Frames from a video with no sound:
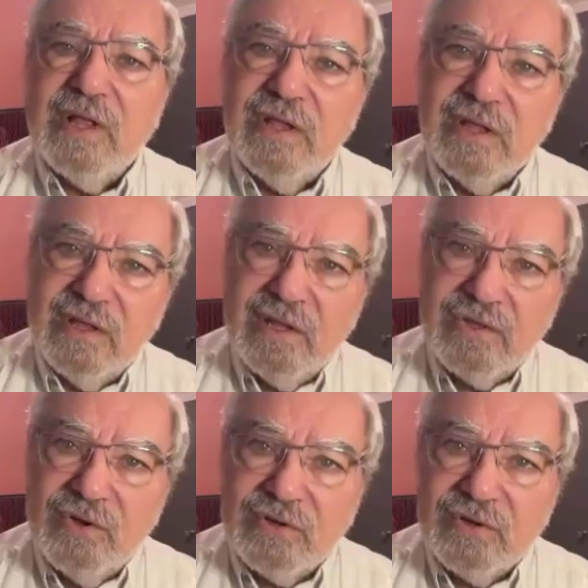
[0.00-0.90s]
and then they'll
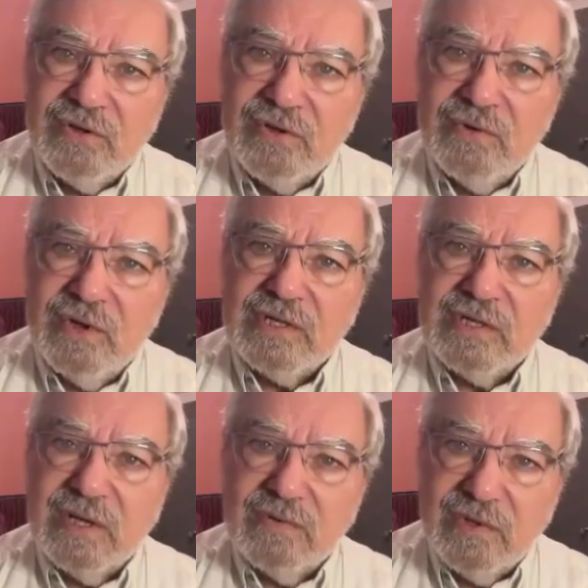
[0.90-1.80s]
talk to the
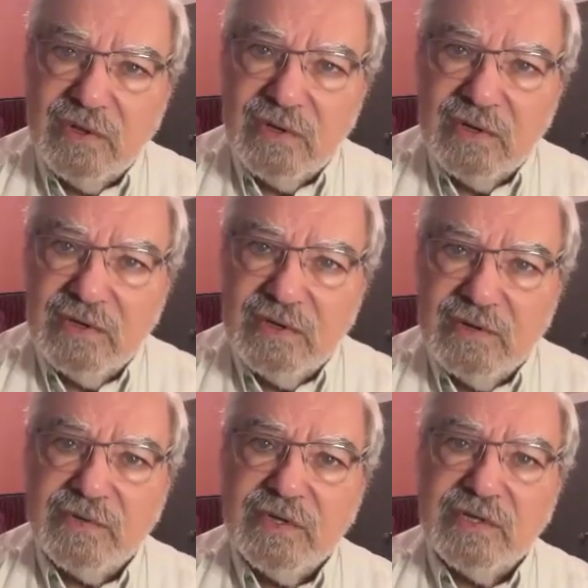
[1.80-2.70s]
US and with the
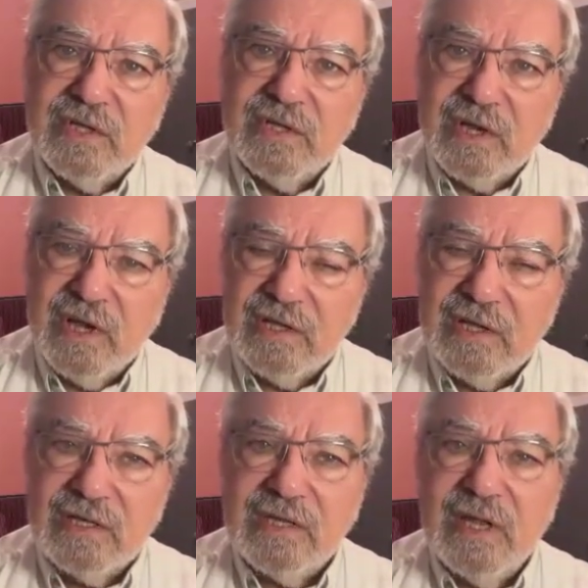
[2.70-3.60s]
Egyptians and the
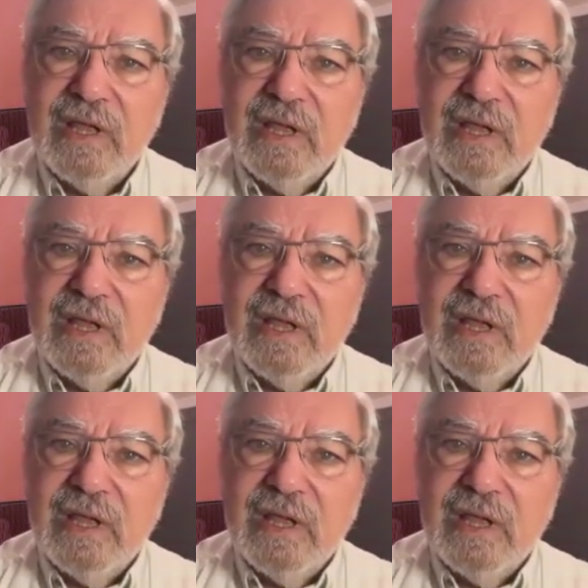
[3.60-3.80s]
Qataris.